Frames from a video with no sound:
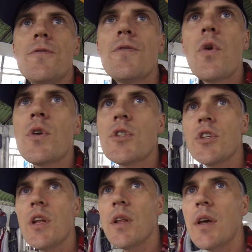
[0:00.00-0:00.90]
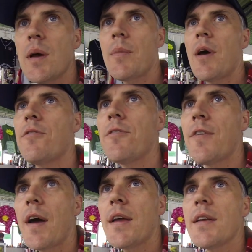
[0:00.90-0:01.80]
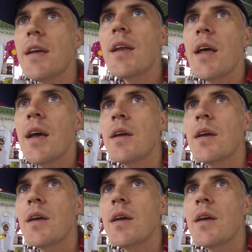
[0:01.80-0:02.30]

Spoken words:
Unfortunately, I'm not finding,